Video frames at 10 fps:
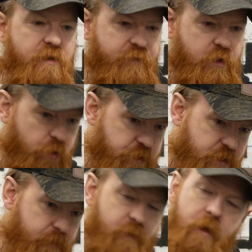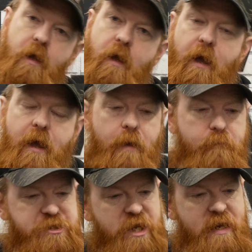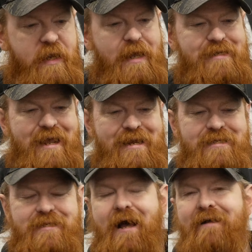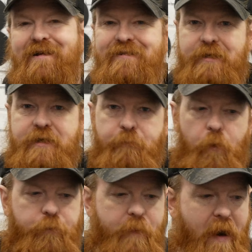of custom machining is inside is the dimpled